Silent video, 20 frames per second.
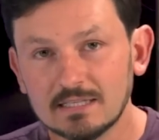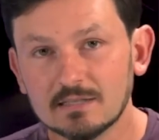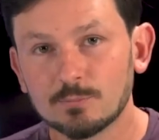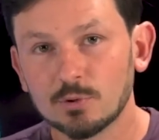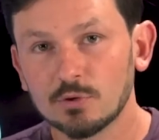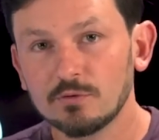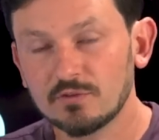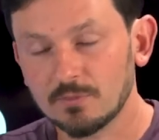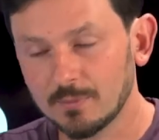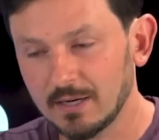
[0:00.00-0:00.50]
to
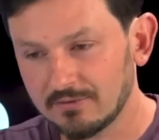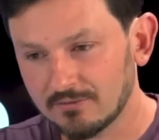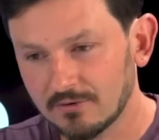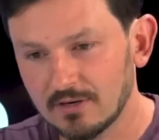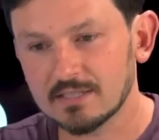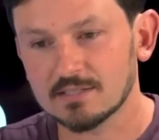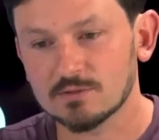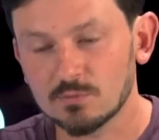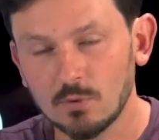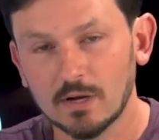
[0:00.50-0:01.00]
prove to my
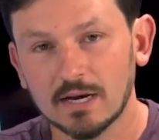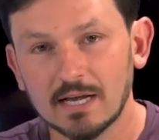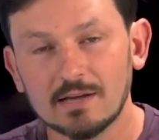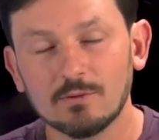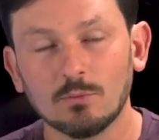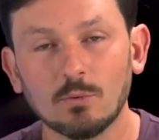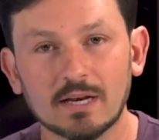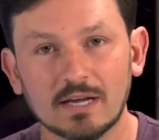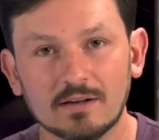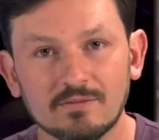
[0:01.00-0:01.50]
friends what
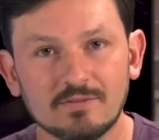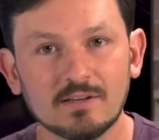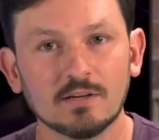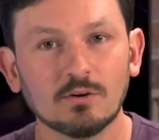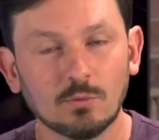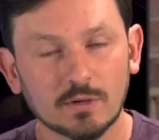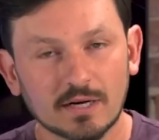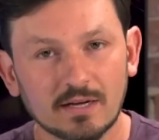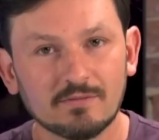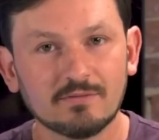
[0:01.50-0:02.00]
I
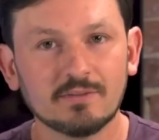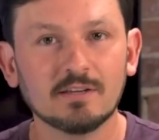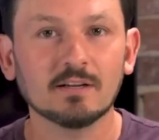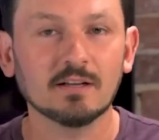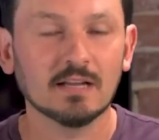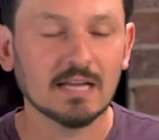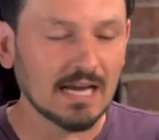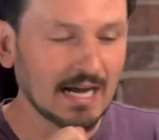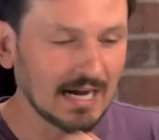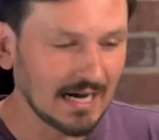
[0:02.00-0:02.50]

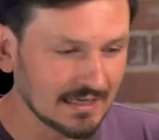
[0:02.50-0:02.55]
feel,